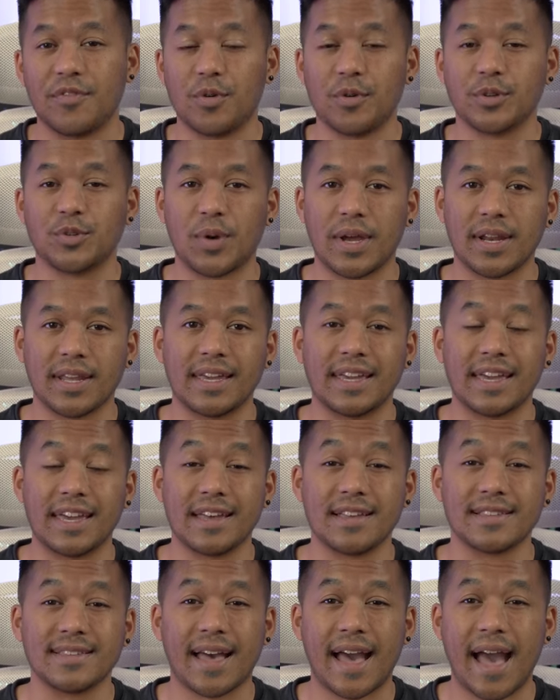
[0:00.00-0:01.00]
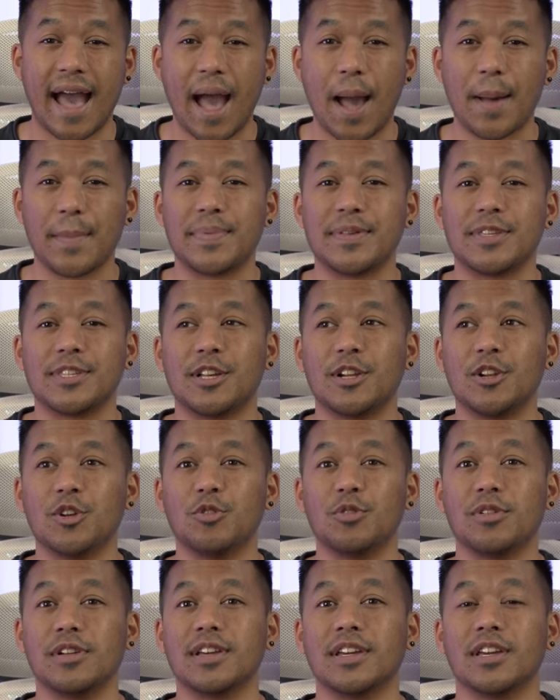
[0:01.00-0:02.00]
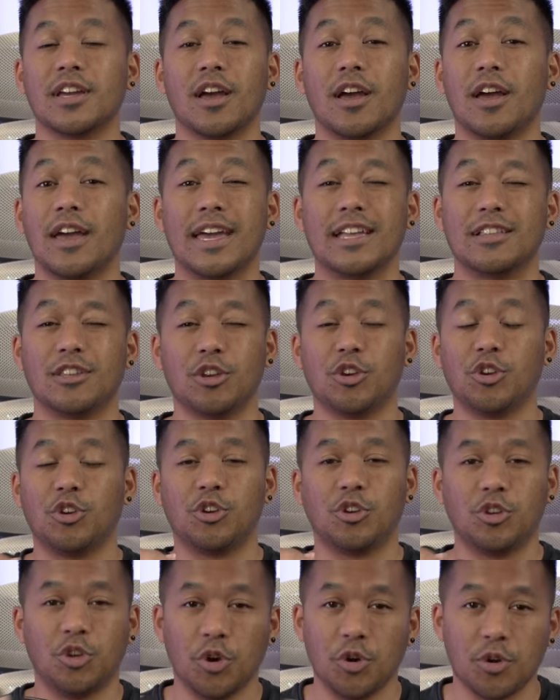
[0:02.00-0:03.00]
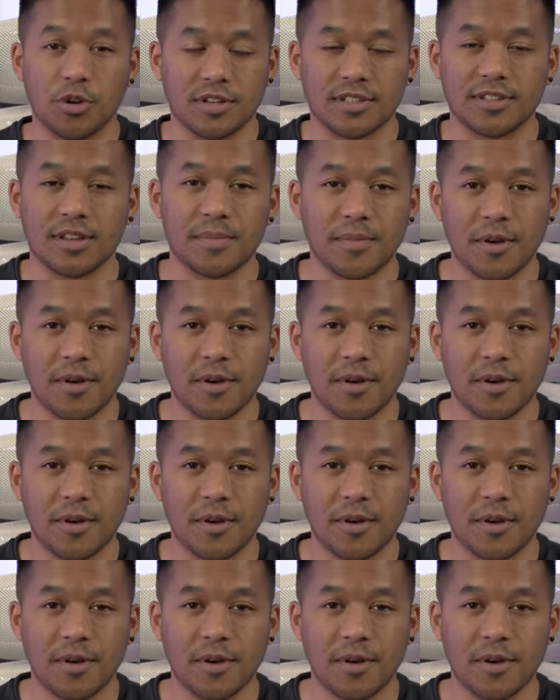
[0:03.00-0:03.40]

420 is absolutely, it's huge. So